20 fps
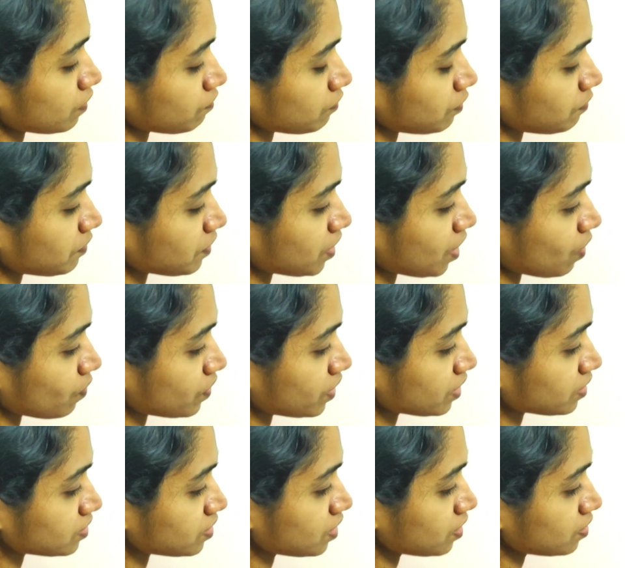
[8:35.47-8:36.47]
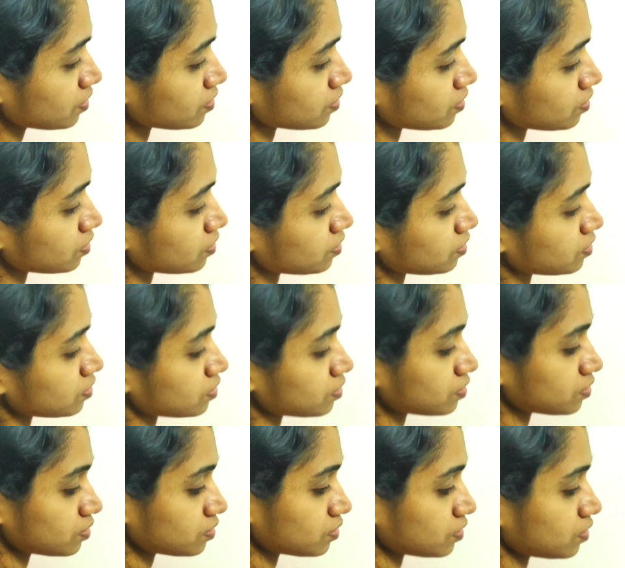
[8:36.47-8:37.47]
will be covering the
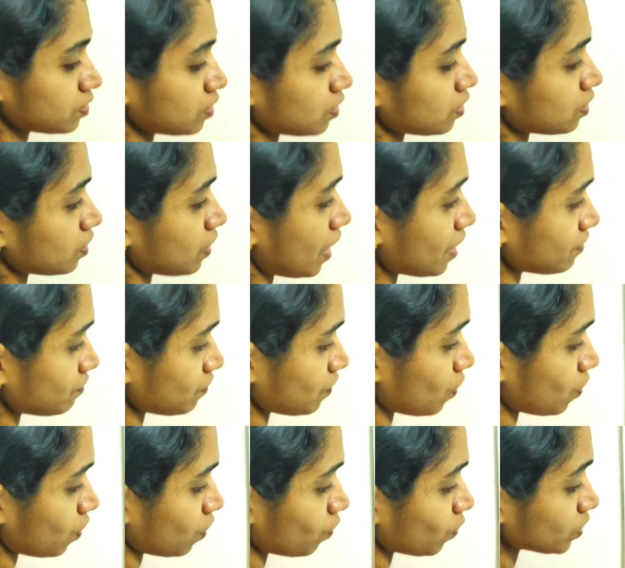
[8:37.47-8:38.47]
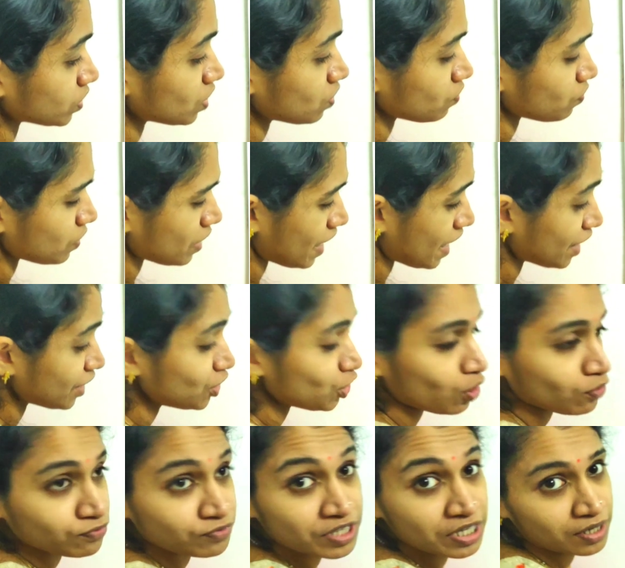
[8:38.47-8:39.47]
and over the head
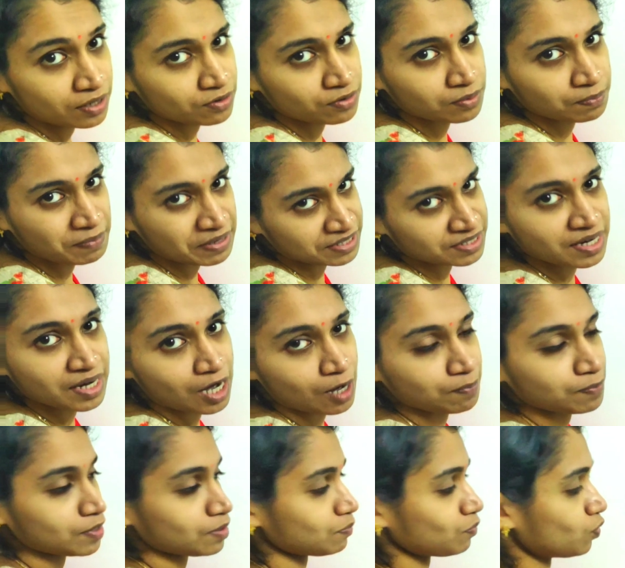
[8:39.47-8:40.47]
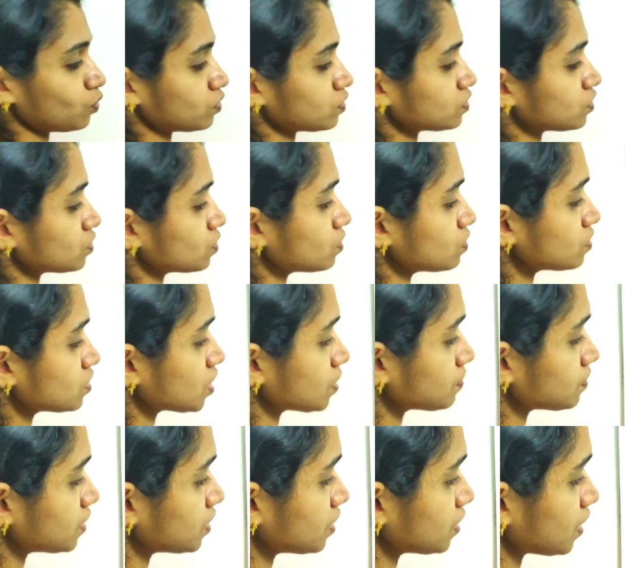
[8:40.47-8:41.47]
of the metacarpal bone. So
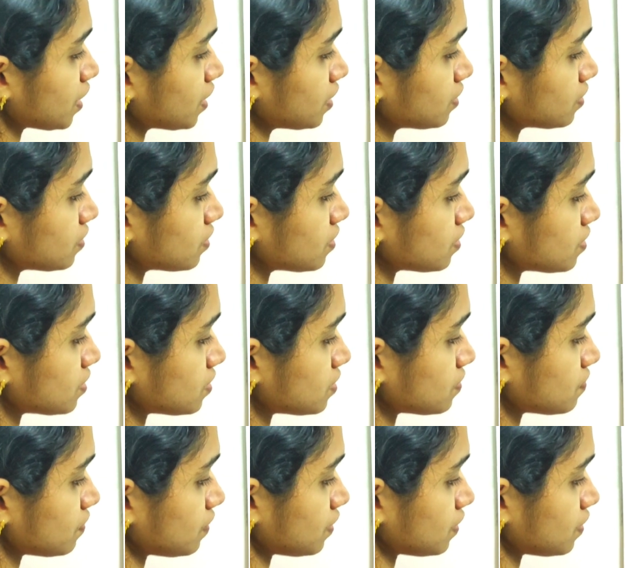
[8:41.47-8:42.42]
something like this